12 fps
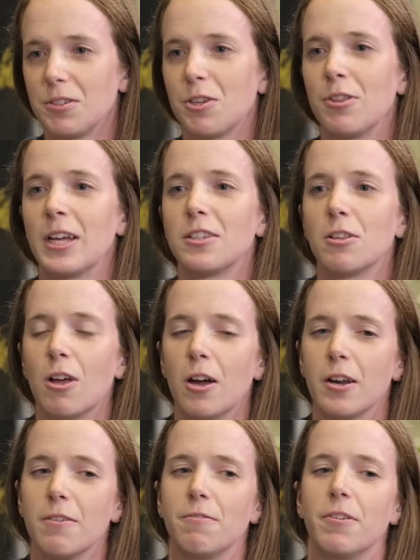So that's a
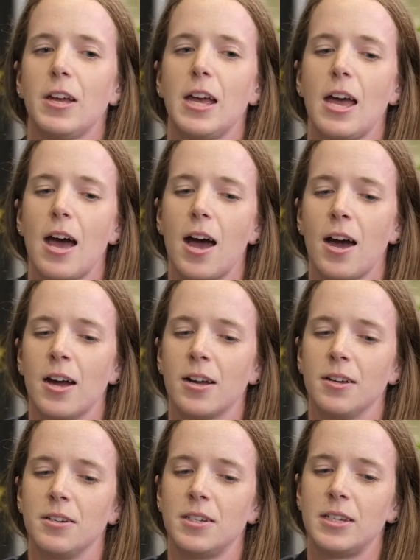lot of
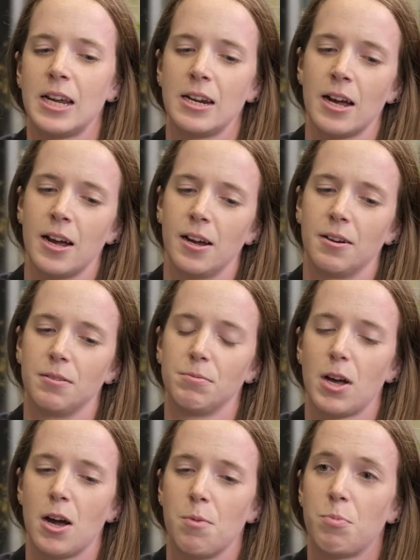data
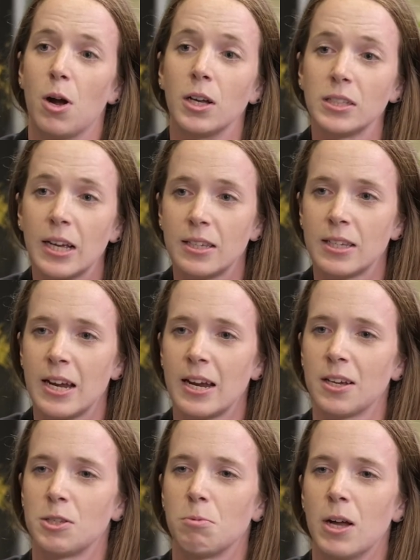
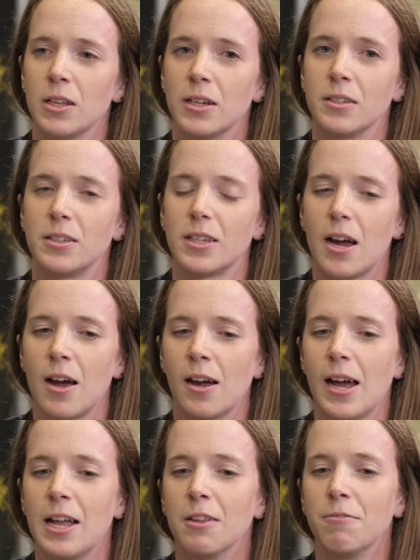processing as well as
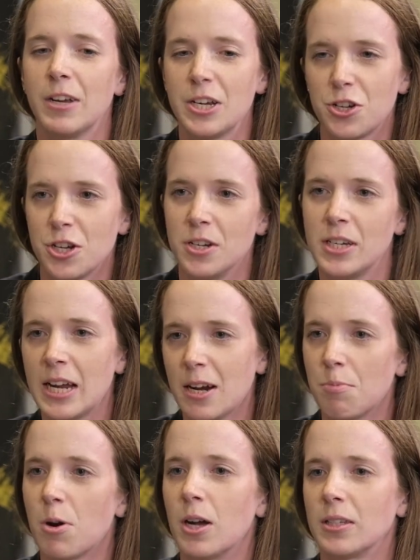elevation
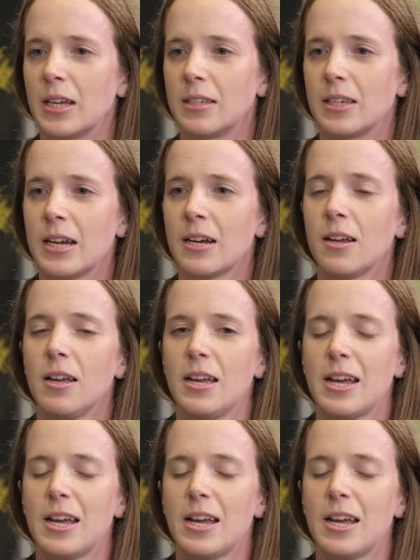data processing.